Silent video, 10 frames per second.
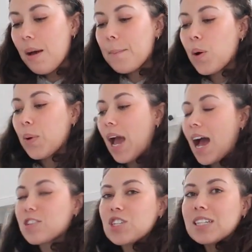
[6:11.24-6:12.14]
But we
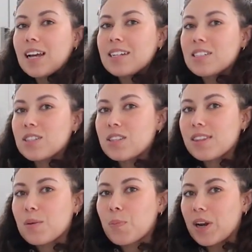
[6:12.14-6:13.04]
actually liked
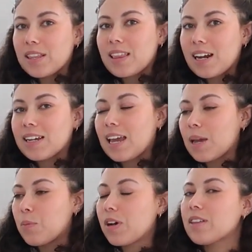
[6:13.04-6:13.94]
the print that it
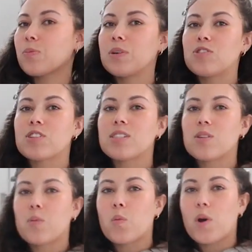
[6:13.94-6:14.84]
came with. We
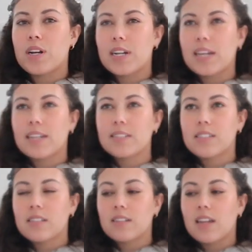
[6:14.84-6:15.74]
just wanted it
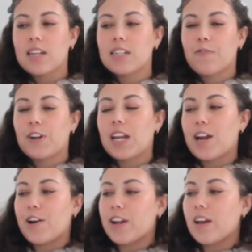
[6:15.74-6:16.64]
in a different
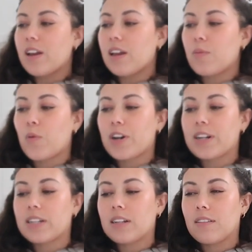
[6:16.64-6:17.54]
area and wanted
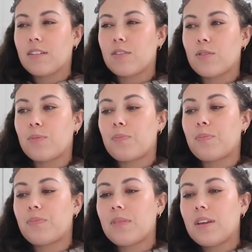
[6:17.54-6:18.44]
it a little
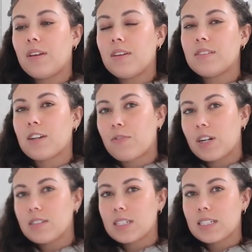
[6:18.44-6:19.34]

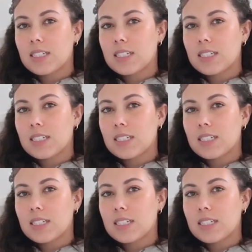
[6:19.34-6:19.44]
different.